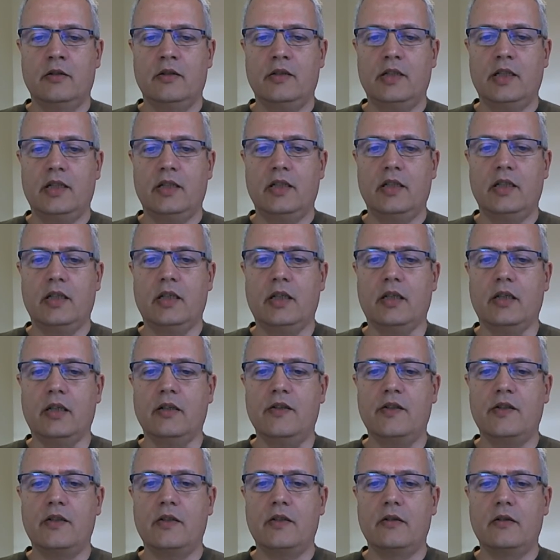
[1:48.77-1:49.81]
That
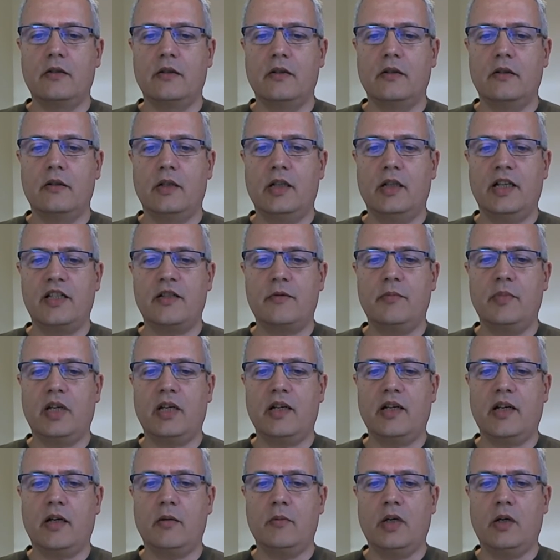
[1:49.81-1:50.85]
is, let's
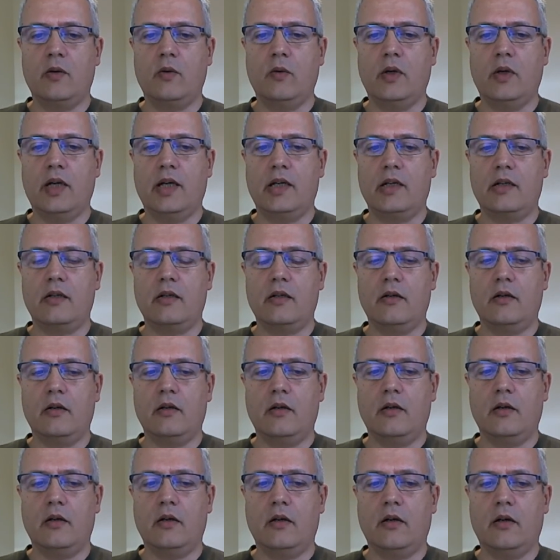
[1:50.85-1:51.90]
become aware
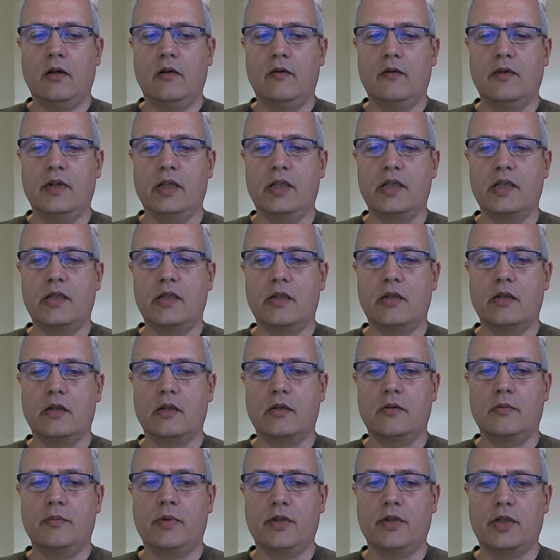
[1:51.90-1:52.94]
of its
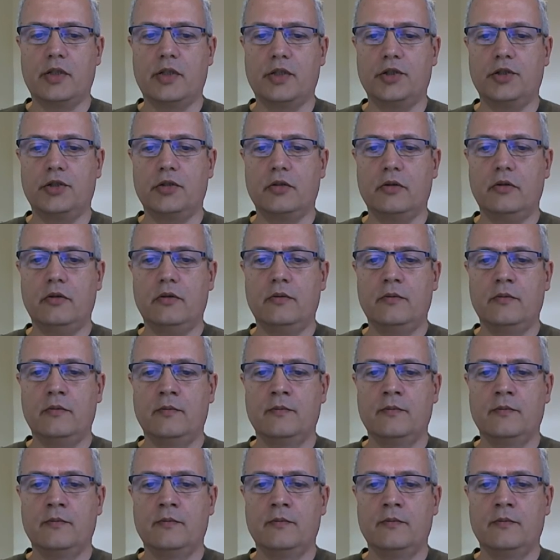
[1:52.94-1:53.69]
position.